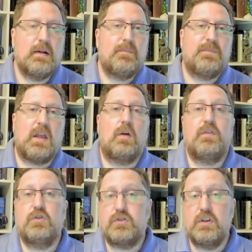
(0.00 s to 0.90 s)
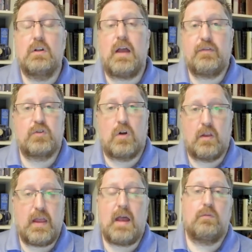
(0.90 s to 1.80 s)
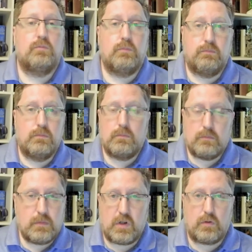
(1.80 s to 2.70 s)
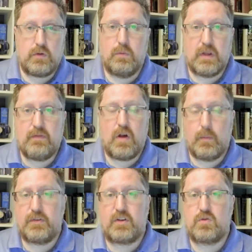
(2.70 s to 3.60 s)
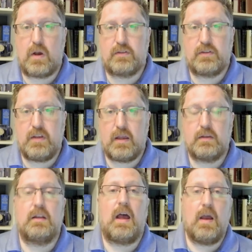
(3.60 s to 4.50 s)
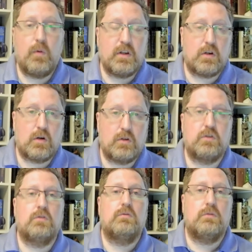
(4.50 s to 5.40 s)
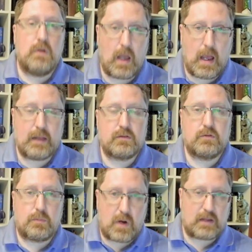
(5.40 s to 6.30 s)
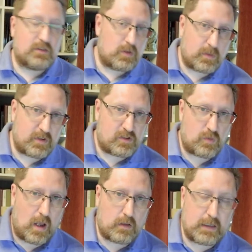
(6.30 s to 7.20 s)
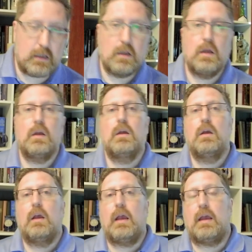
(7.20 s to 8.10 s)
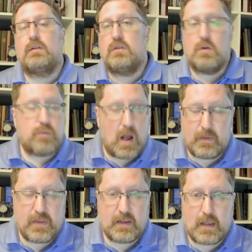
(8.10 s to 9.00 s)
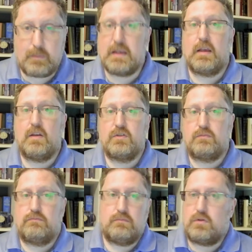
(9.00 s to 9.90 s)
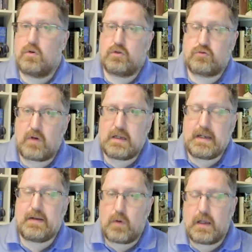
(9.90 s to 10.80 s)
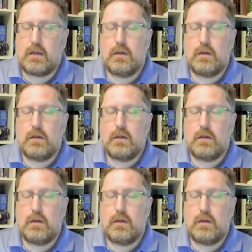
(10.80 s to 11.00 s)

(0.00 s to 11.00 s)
Now, if you still, after all that, you know, you believe the homosexuality is a sin, then I would encourage you not to practice homosexuality. And you probably think that because you're straight anyway.